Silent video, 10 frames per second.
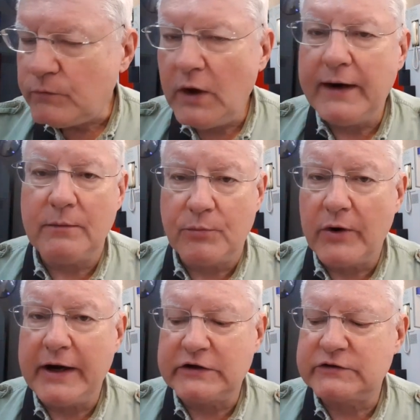And it
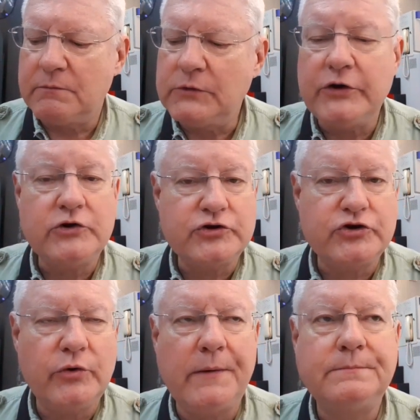breaks, and you
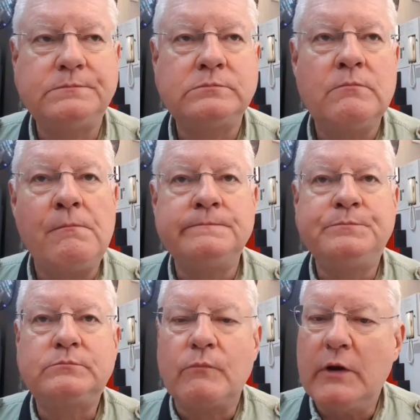chew it.
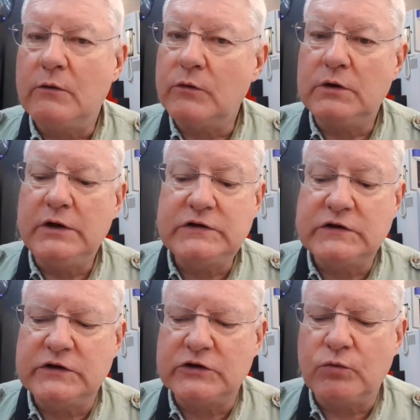And it
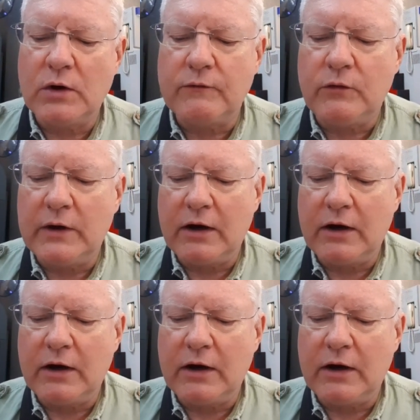releases this wonderful